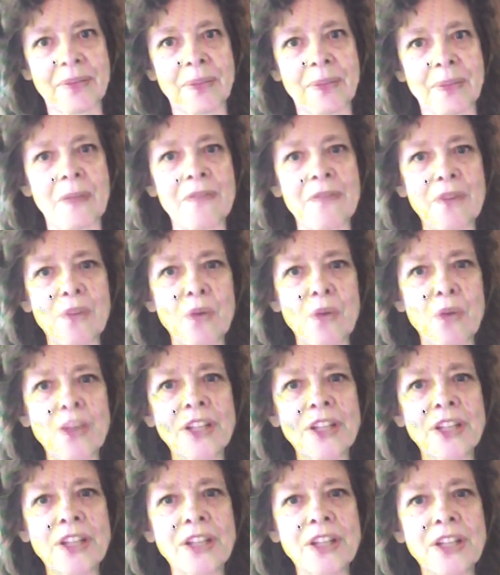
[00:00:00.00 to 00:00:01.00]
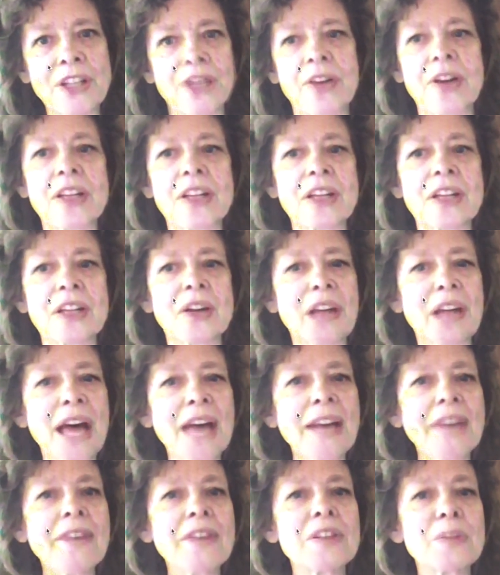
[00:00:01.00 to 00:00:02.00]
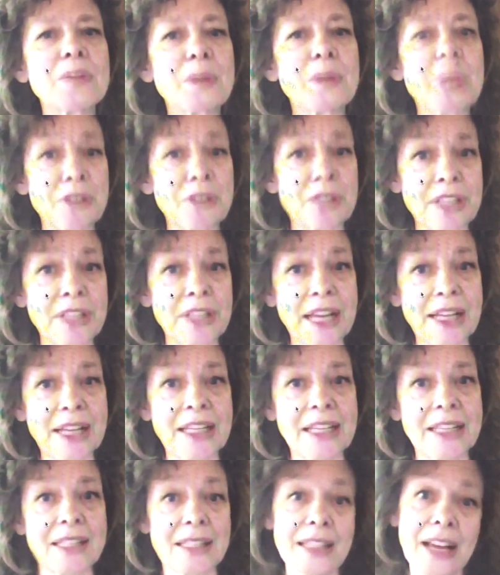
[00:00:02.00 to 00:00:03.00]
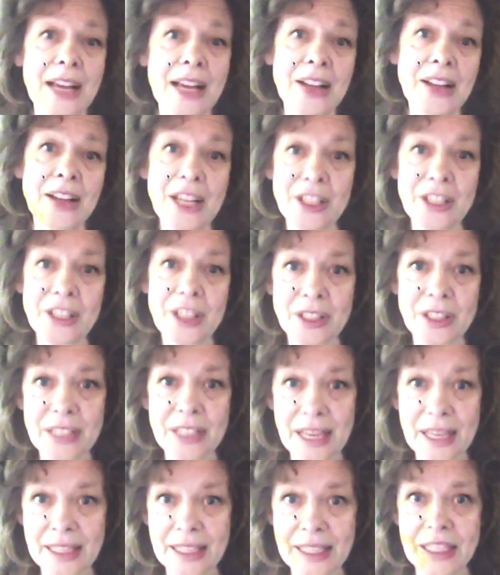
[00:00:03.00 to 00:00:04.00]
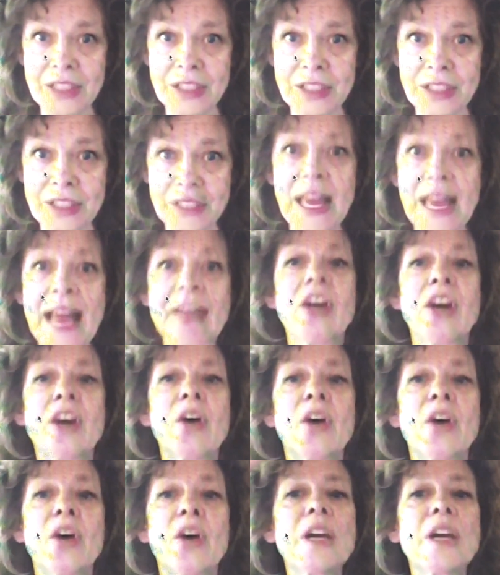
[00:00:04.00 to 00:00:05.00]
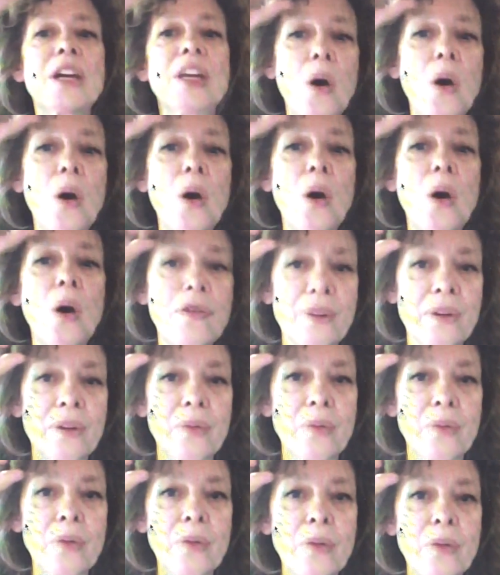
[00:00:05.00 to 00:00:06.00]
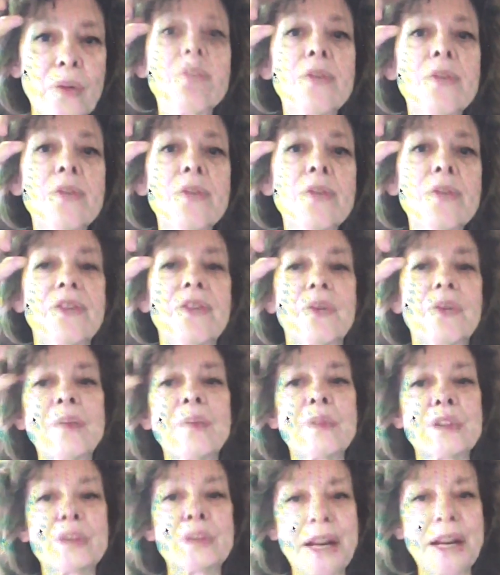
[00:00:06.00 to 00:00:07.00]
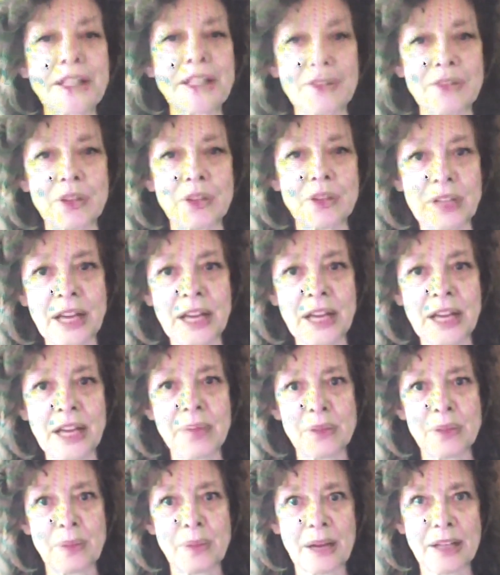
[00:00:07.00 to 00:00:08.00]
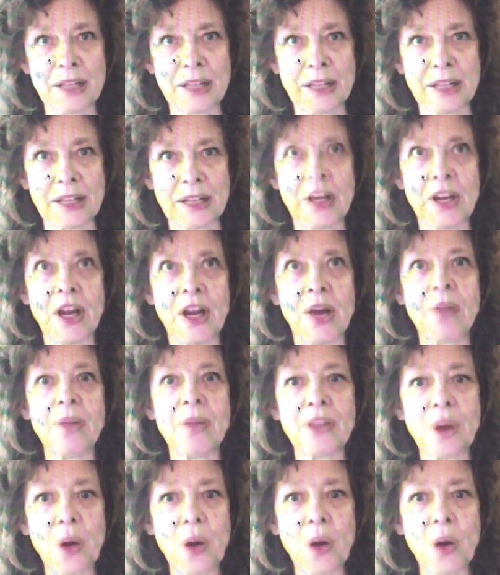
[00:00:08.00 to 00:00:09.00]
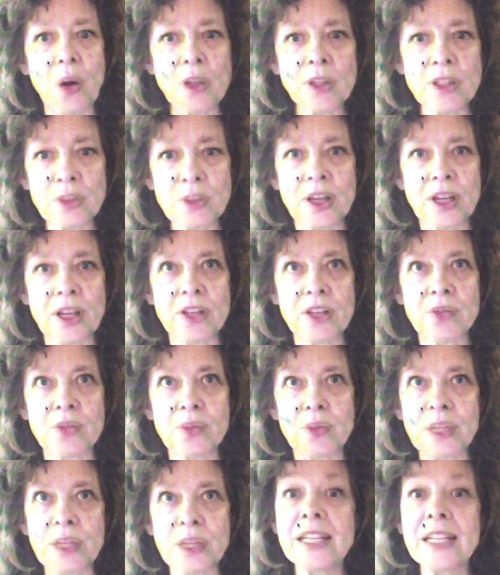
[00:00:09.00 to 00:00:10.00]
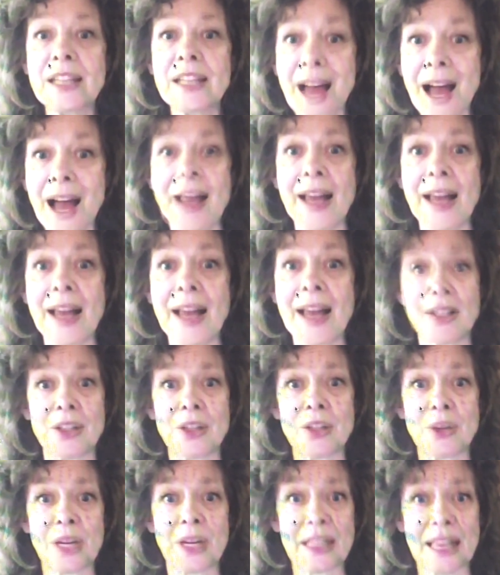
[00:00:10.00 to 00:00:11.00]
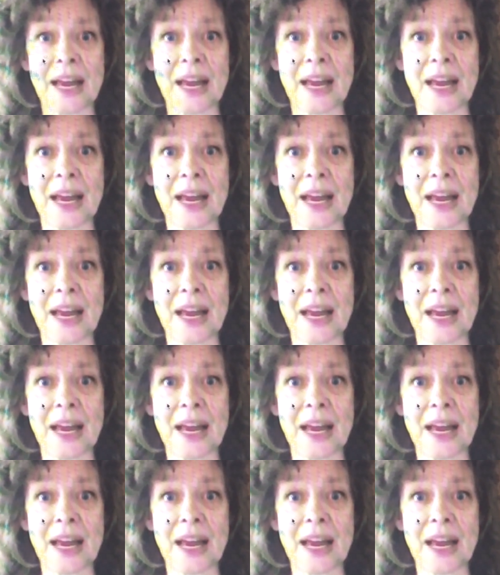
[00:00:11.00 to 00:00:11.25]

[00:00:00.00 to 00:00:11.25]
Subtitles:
from one to the other, because there are a lot of spiritual techniques and psychological techniques that do that. We move from one perspective to another perspective. But the wholeness work is really not doing it that way.